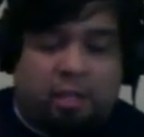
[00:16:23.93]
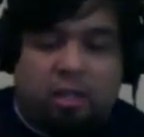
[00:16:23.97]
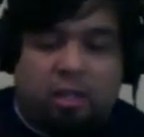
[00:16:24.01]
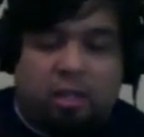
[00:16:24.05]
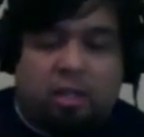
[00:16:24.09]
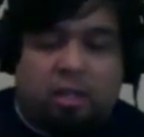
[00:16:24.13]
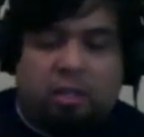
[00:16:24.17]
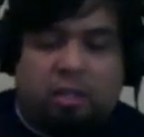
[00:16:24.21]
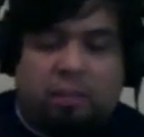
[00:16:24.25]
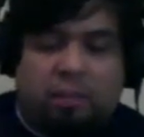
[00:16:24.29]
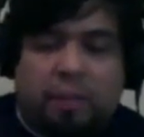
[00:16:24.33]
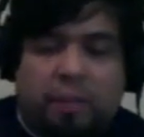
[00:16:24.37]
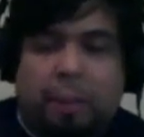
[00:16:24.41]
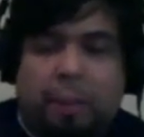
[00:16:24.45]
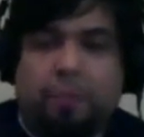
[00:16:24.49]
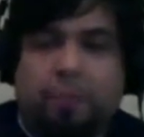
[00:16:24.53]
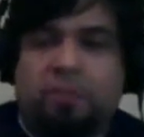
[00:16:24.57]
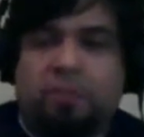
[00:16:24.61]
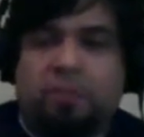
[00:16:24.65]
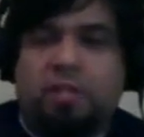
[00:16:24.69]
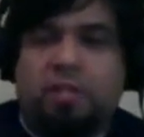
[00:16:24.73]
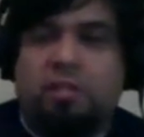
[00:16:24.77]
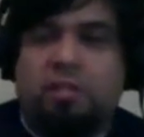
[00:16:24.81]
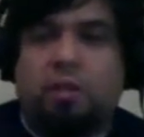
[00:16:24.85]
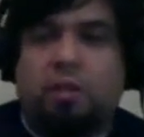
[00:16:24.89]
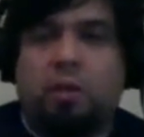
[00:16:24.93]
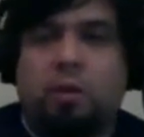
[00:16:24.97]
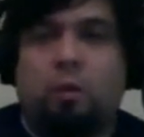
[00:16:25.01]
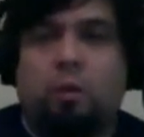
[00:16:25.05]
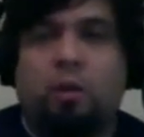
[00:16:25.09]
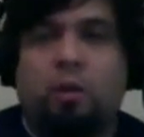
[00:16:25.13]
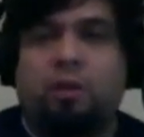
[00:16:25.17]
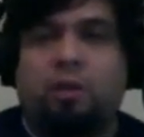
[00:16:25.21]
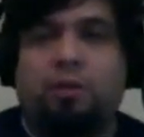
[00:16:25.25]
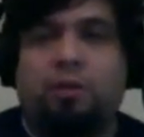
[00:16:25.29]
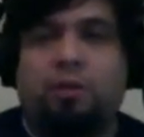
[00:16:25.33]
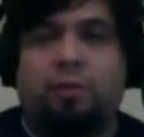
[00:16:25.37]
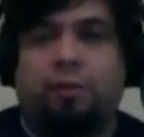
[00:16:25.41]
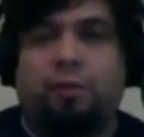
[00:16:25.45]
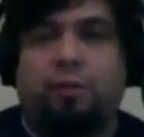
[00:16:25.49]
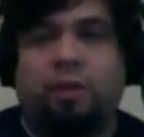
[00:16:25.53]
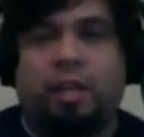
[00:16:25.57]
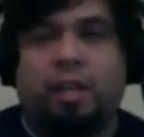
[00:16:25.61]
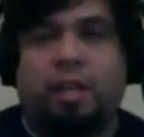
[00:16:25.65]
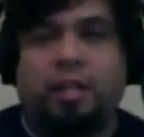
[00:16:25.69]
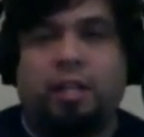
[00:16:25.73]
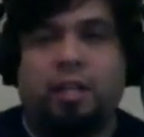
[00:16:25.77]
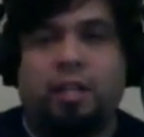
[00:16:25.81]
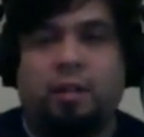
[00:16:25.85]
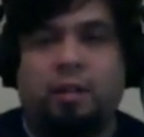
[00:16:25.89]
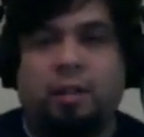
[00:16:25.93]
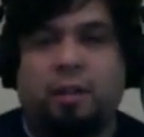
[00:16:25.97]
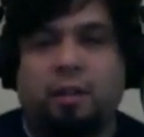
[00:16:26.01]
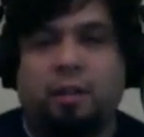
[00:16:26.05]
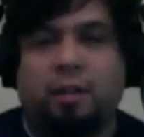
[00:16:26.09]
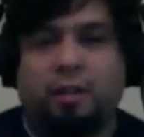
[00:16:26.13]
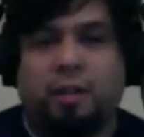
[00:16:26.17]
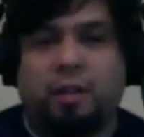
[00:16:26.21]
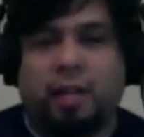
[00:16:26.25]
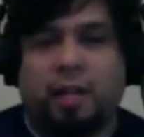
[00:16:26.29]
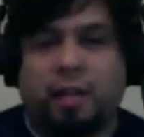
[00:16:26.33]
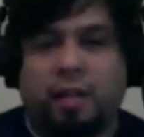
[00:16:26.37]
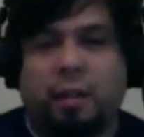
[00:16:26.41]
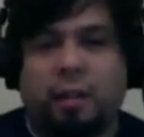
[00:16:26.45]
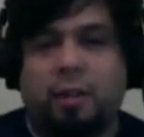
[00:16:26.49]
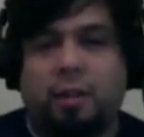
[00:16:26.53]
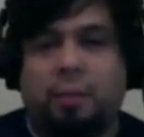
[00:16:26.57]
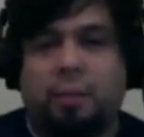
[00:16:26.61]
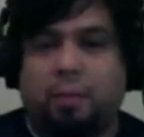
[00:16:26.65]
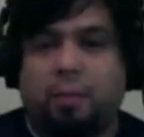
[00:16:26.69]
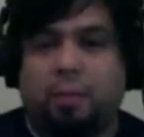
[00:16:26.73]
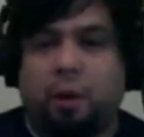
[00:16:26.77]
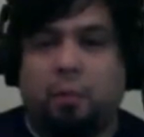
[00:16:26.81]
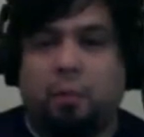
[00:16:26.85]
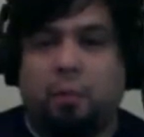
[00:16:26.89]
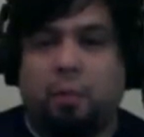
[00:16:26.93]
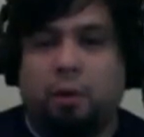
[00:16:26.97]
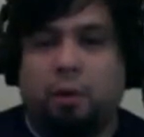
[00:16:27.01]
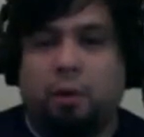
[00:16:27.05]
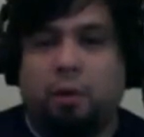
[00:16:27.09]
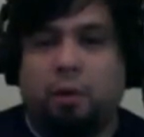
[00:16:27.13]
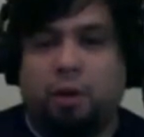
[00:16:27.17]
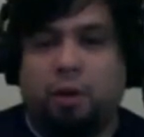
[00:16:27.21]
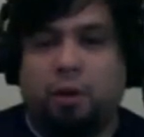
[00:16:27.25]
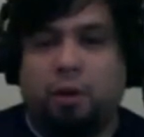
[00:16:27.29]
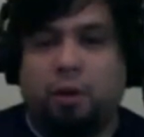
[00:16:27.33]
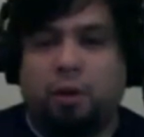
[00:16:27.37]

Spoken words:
People just don't work for free. Like, I mean, pro bono,